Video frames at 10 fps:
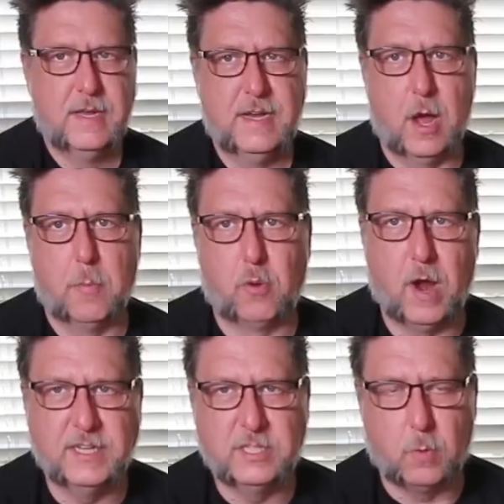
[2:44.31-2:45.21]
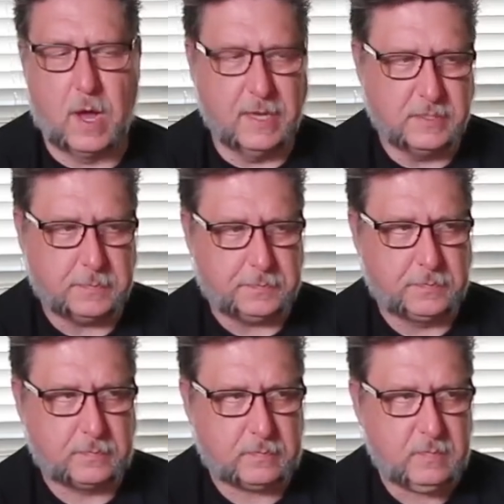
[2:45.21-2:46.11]
Now price-wise,
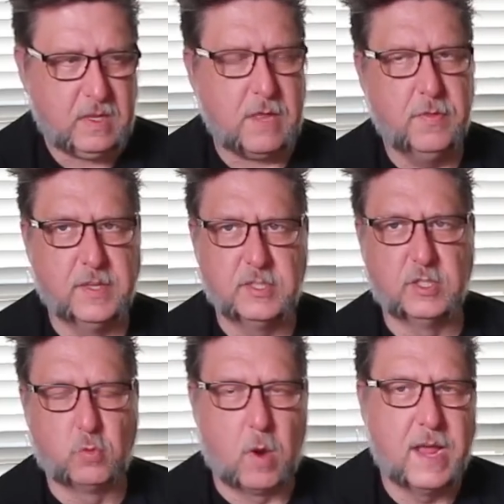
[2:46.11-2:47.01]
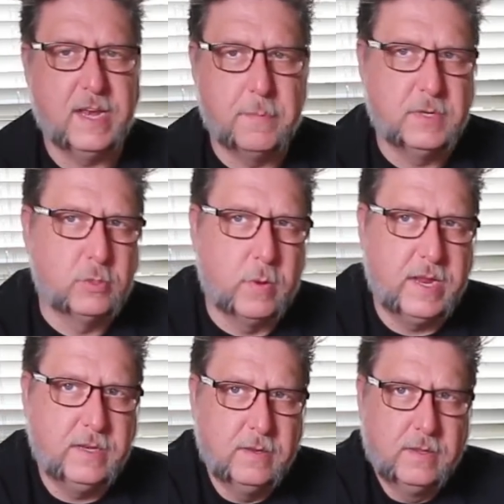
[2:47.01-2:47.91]
this is right in
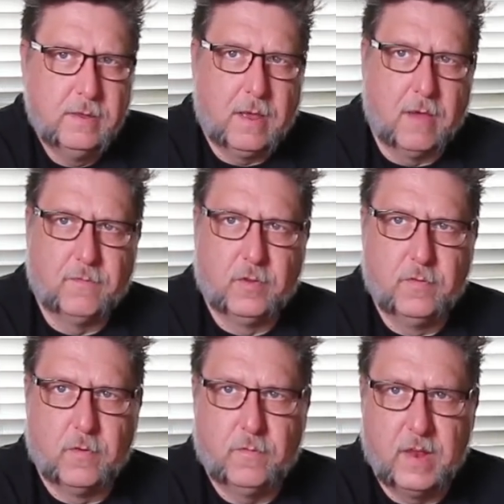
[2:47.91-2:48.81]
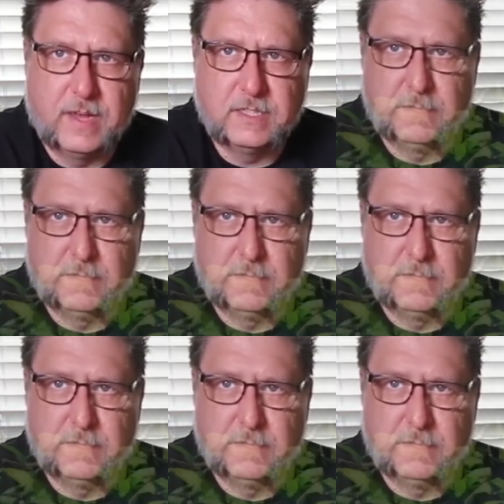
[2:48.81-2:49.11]
between a Fluval Flex